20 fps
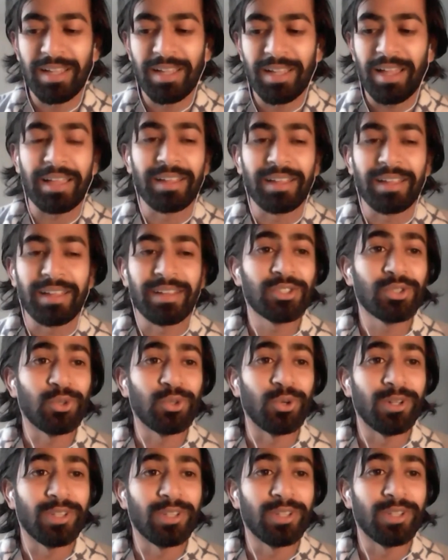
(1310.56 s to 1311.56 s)
I greet you
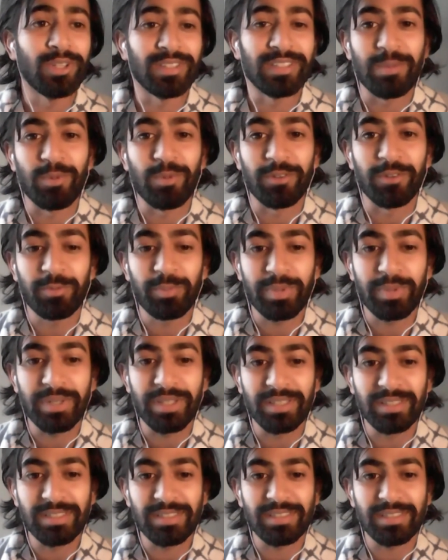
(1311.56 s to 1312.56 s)
all in the name of
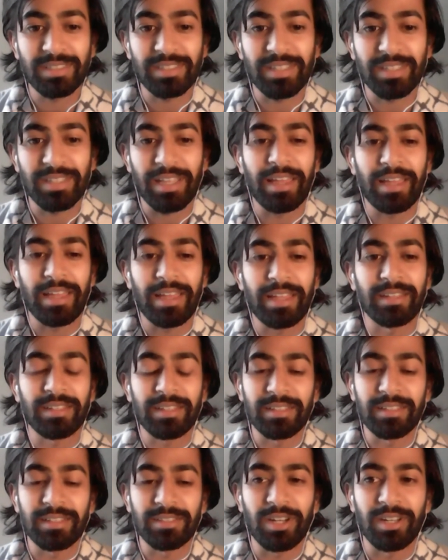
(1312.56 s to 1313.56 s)
peace and
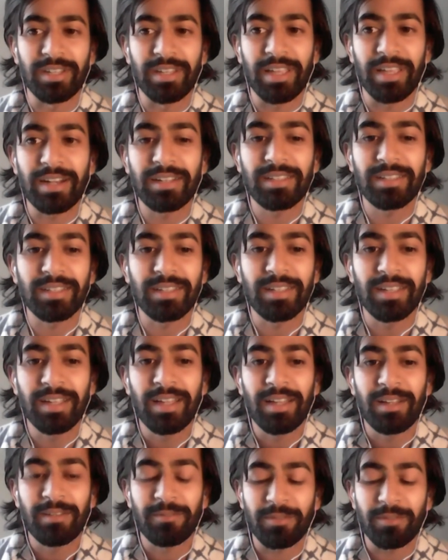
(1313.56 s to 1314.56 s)
in solidarity
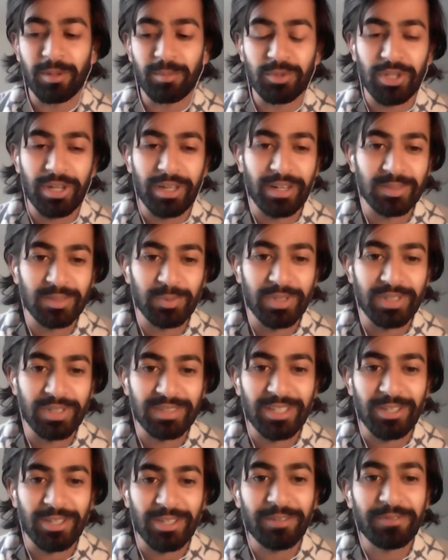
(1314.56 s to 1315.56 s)
from Johannesburg,
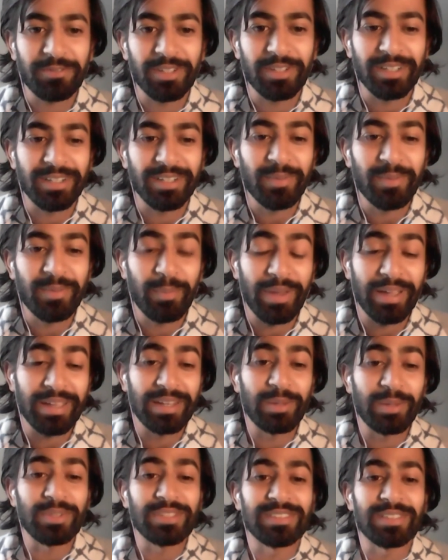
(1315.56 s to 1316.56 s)
South Africa. My
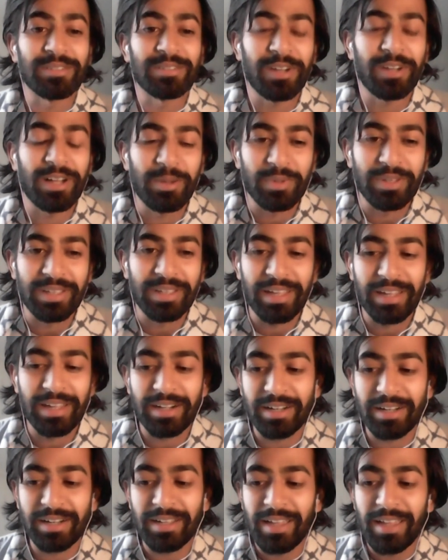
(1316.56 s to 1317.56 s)
name is Irfaan
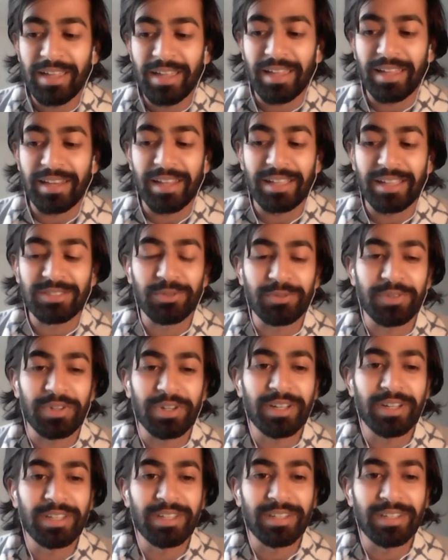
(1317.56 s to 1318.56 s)
Mangera, and as you've
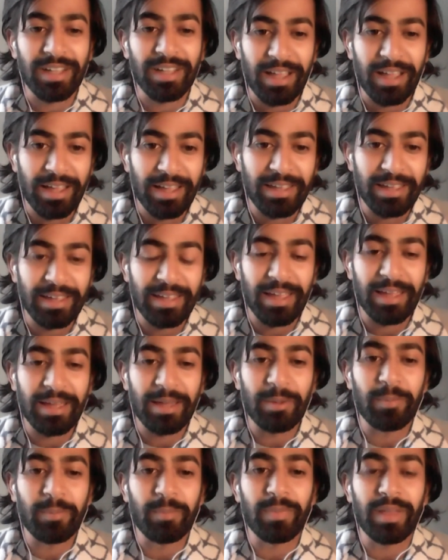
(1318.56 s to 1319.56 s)
heard, I
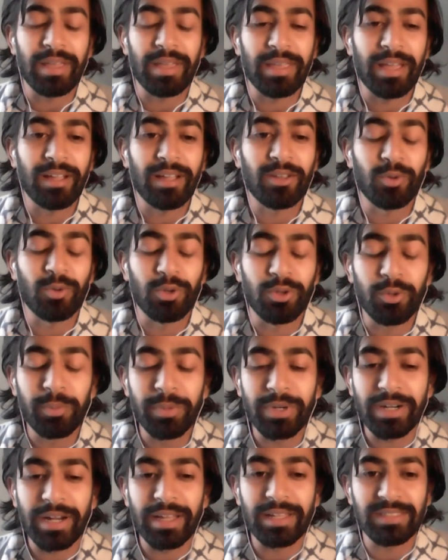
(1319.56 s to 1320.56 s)
am a young
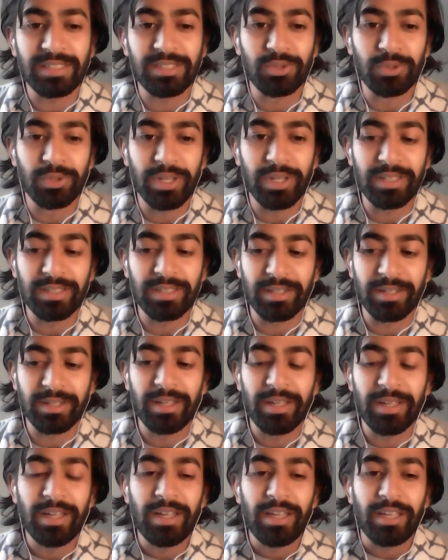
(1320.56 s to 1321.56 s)
human rights educator
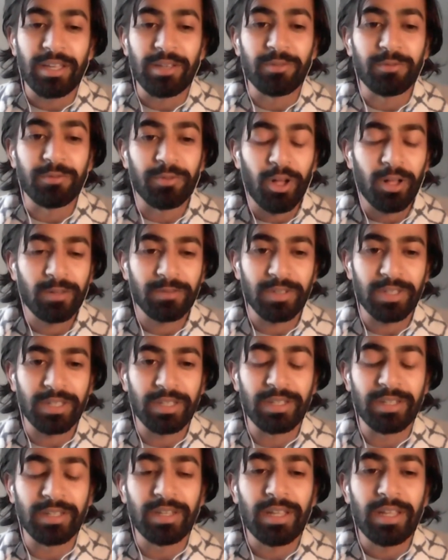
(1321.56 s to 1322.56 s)
involved
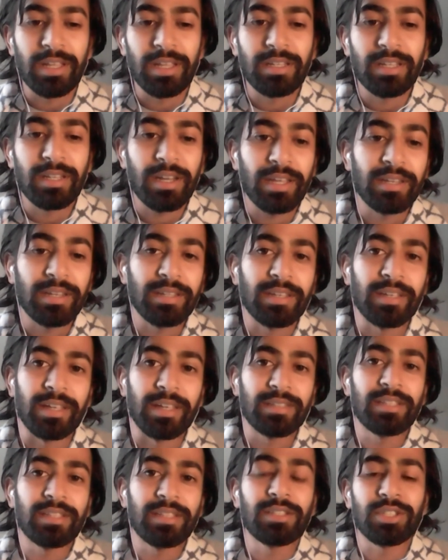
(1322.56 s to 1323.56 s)
in training
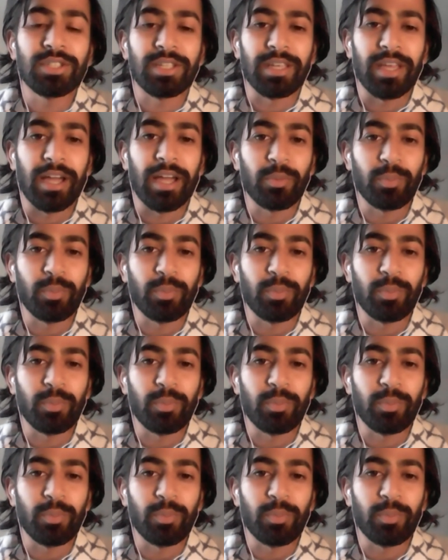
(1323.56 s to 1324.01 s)
and teaching young